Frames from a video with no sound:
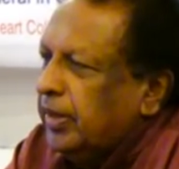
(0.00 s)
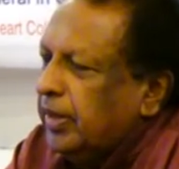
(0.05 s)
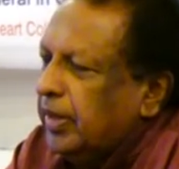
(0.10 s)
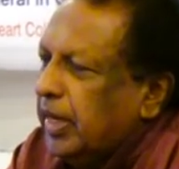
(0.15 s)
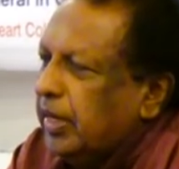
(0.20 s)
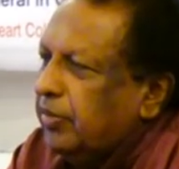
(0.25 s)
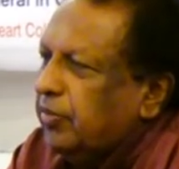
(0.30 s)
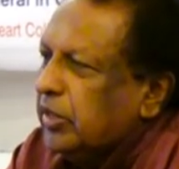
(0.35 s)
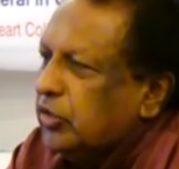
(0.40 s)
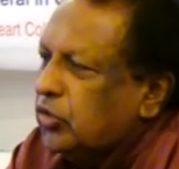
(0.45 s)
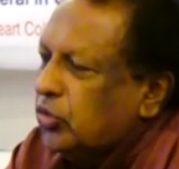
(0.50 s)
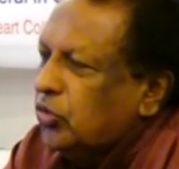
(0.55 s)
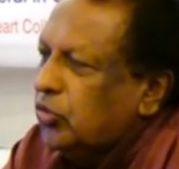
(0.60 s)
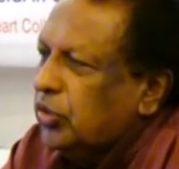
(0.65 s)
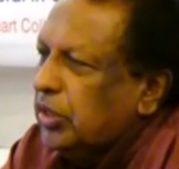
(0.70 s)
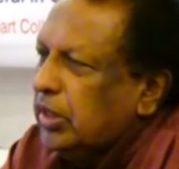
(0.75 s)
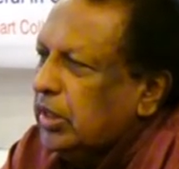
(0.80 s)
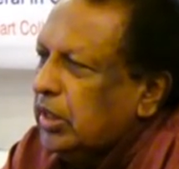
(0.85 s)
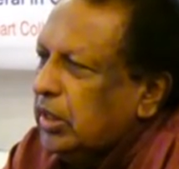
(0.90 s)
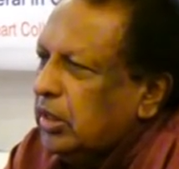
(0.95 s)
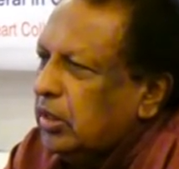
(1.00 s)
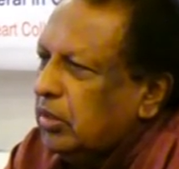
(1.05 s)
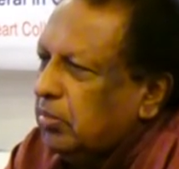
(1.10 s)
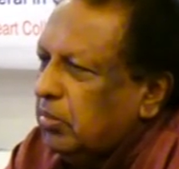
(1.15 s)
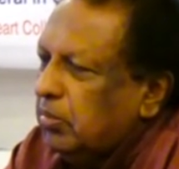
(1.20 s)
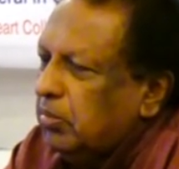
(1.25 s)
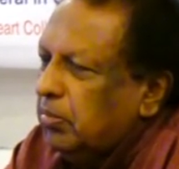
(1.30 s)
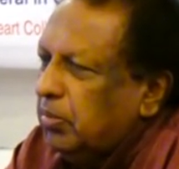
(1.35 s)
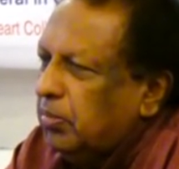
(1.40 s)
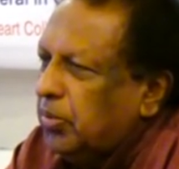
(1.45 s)
Anyway, so he
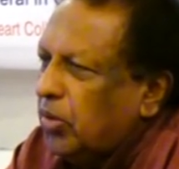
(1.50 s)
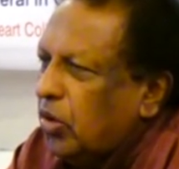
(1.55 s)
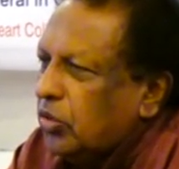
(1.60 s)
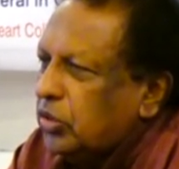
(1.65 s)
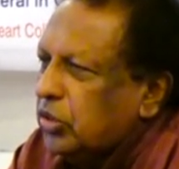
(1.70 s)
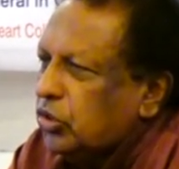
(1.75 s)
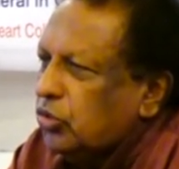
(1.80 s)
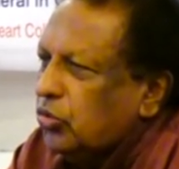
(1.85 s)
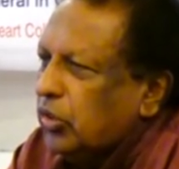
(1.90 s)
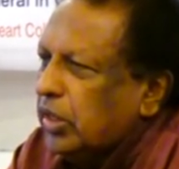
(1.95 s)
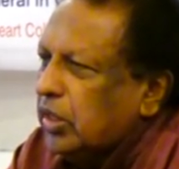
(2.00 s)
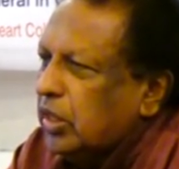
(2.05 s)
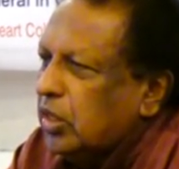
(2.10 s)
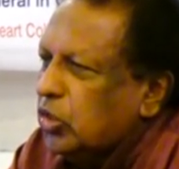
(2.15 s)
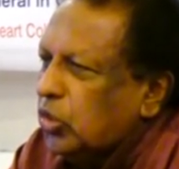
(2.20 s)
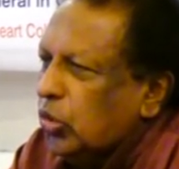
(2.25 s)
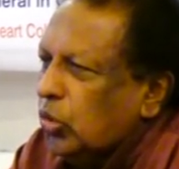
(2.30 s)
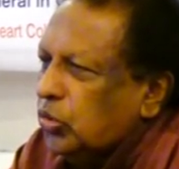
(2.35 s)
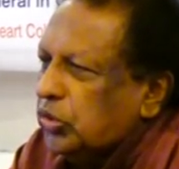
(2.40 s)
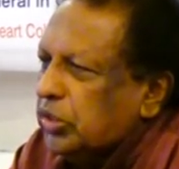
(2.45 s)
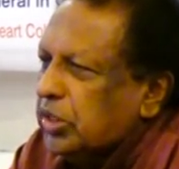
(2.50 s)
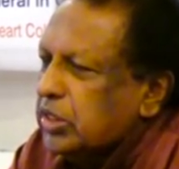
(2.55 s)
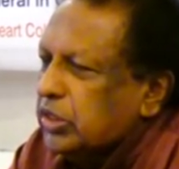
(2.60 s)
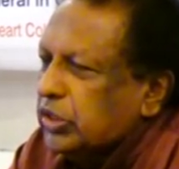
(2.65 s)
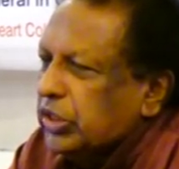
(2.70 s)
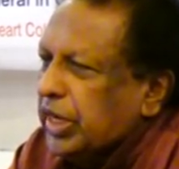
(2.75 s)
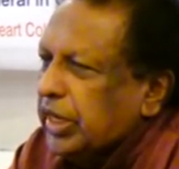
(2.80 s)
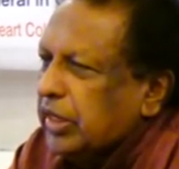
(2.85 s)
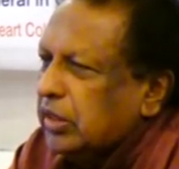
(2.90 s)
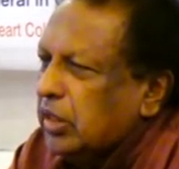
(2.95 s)
brought it to a conclusion,
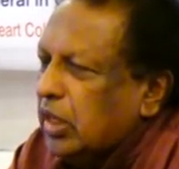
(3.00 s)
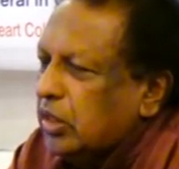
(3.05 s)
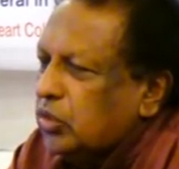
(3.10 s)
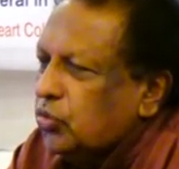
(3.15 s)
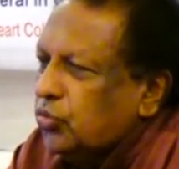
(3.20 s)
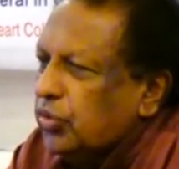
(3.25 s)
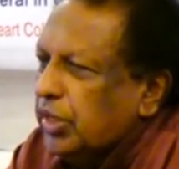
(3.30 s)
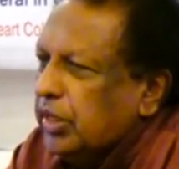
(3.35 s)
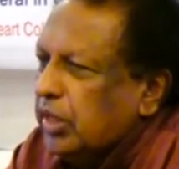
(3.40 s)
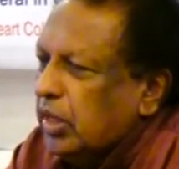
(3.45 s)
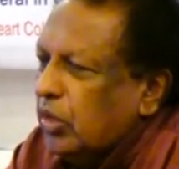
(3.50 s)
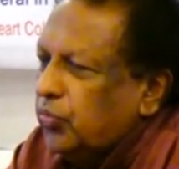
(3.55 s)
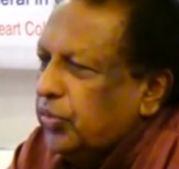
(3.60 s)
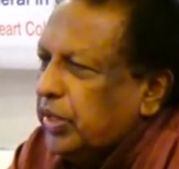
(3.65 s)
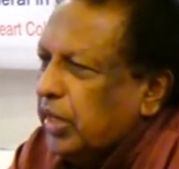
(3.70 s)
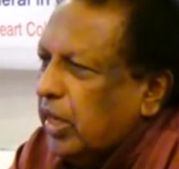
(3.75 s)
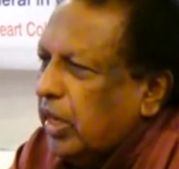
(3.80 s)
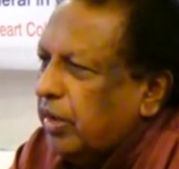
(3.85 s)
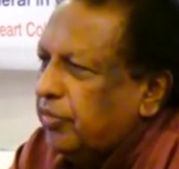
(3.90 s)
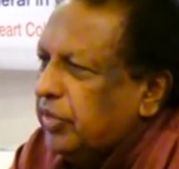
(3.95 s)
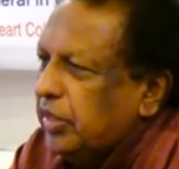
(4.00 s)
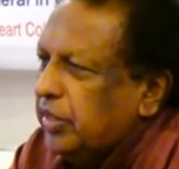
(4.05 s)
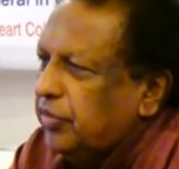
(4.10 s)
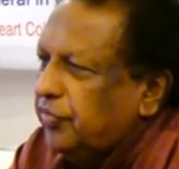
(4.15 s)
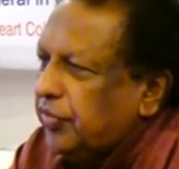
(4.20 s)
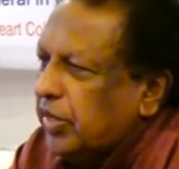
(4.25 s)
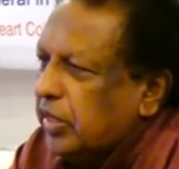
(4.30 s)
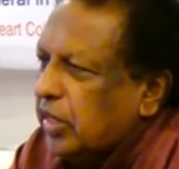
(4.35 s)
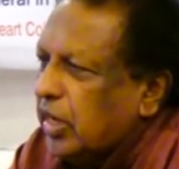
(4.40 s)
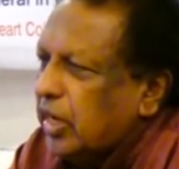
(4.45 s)
saying that today now we have a
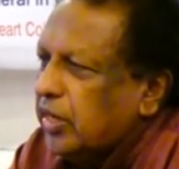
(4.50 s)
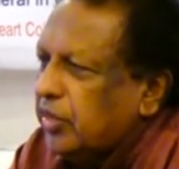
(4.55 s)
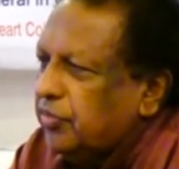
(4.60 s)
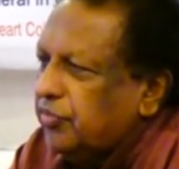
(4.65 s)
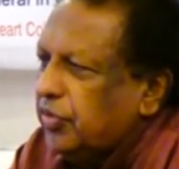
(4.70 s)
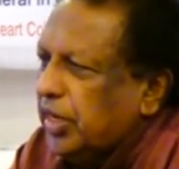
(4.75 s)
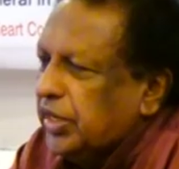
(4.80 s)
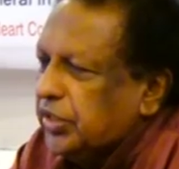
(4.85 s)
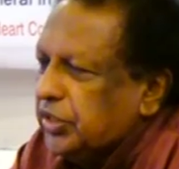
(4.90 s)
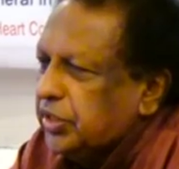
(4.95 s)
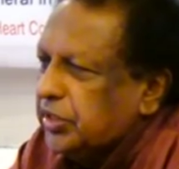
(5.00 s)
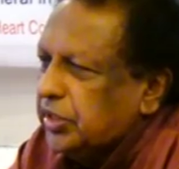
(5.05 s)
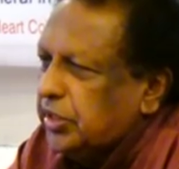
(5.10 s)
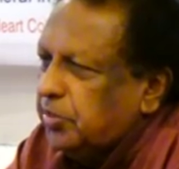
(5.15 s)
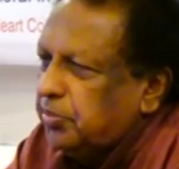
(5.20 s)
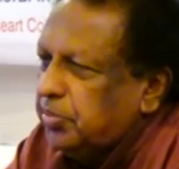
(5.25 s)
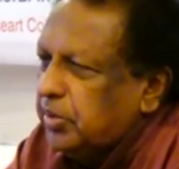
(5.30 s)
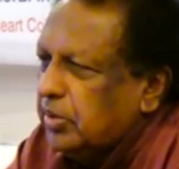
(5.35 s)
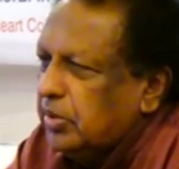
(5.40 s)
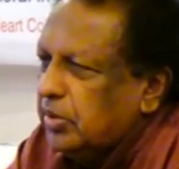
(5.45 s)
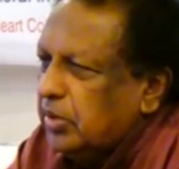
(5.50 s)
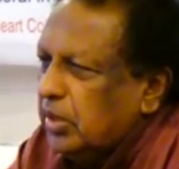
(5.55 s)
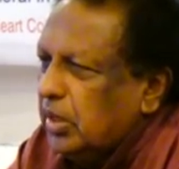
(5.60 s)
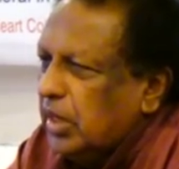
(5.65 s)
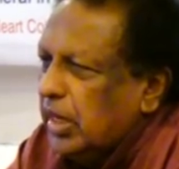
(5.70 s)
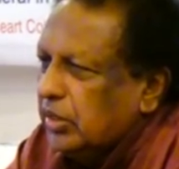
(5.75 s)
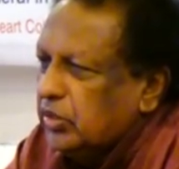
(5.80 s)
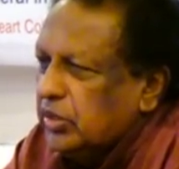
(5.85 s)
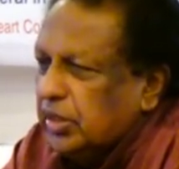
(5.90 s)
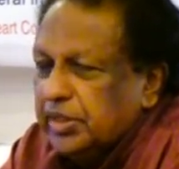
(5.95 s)
different kind of relationship
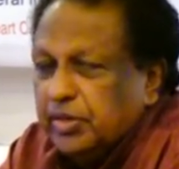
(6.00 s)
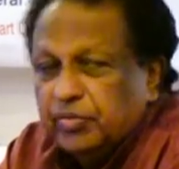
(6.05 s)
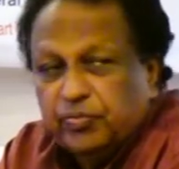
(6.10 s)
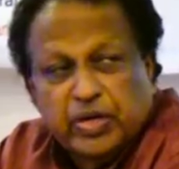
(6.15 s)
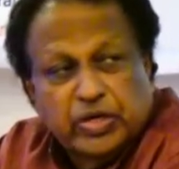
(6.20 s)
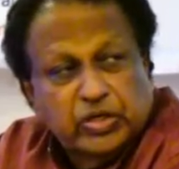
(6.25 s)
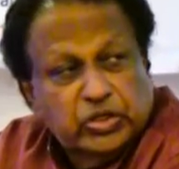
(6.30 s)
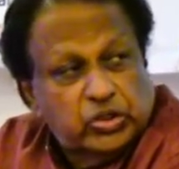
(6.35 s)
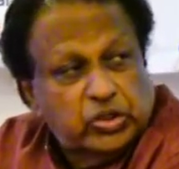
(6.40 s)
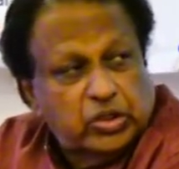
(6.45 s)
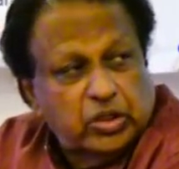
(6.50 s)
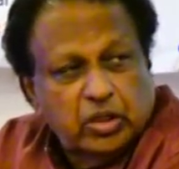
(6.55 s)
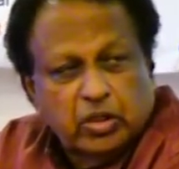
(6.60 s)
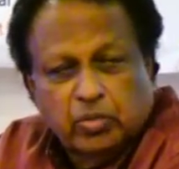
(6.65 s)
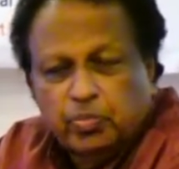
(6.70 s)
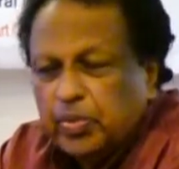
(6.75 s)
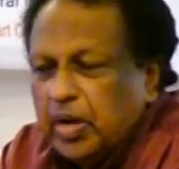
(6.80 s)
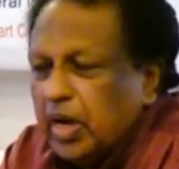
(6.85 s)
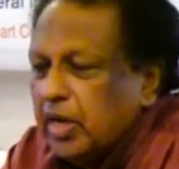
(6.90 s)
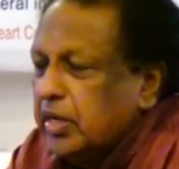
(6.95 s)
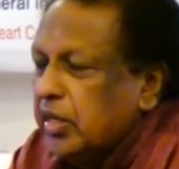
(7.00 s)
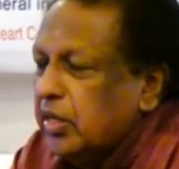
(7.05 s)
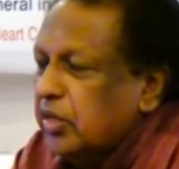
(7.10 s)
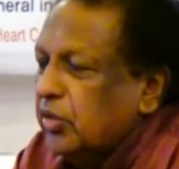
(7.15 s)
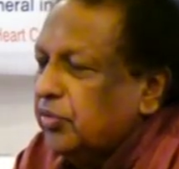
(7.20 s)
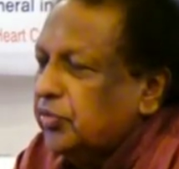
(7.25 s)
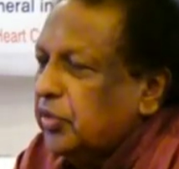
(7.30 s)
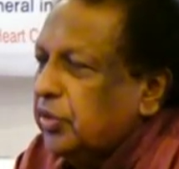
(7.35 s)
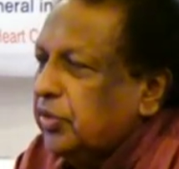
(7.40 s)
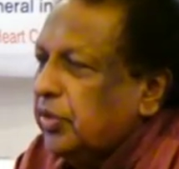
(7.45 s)
as a defense
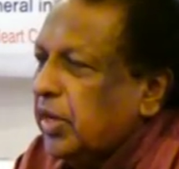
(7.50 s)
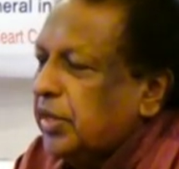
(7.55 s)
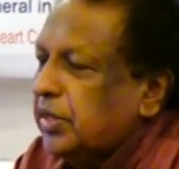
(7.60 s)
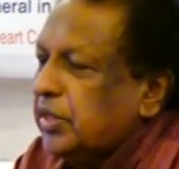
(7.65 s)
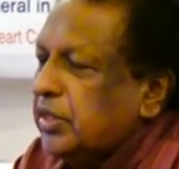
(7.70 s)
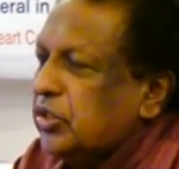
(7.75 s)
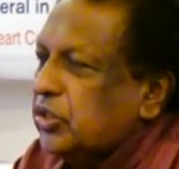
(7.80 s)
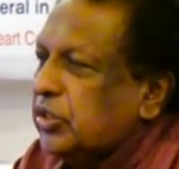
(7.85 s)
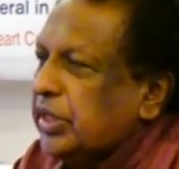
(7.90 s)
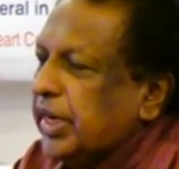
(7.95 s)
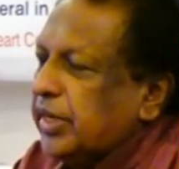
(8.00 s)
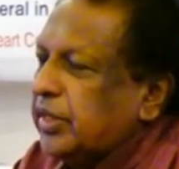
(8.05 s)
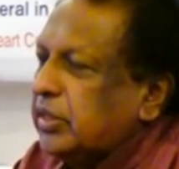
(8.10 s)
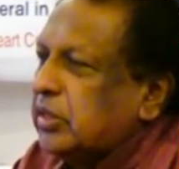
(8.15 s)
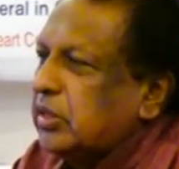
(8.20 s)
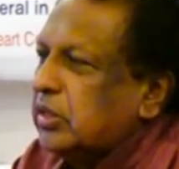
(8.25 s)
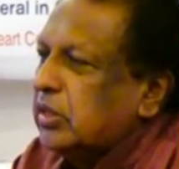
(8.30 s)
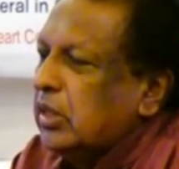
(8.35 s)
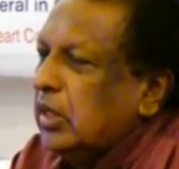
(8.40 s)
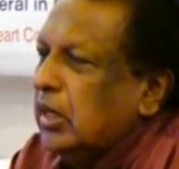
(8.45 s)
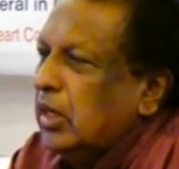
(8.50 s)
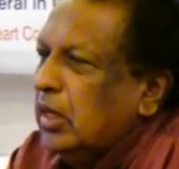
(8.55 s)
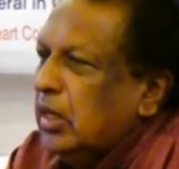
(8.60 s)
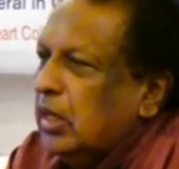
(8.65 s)
partner of the United States.